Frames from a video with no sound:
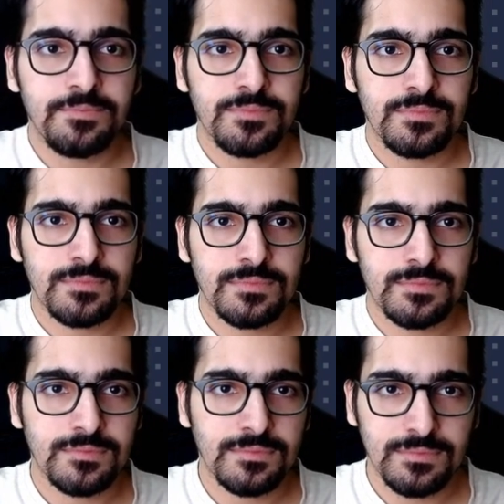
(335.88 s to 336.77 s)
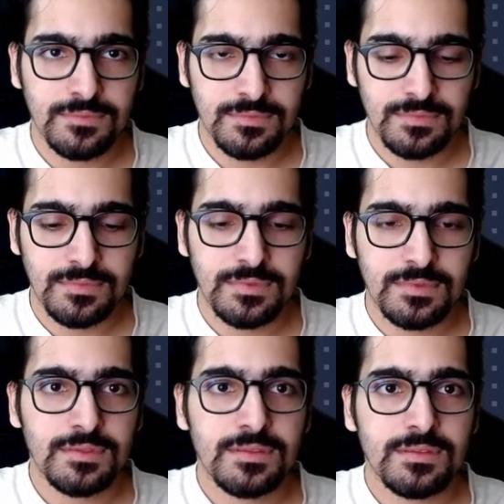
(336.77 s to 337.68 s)

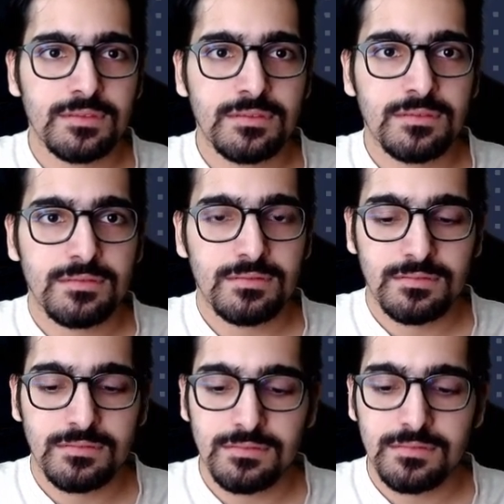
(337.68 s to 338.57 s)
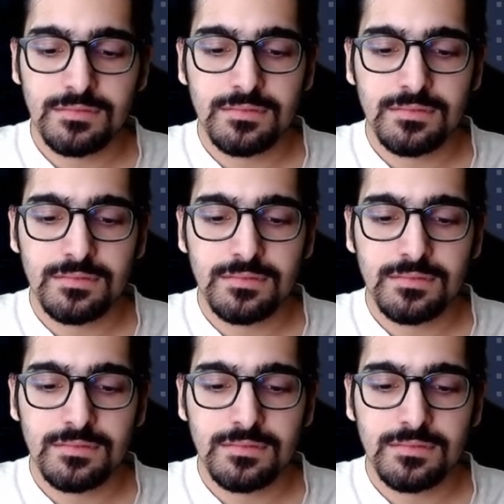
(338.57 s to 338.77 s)
[no speech]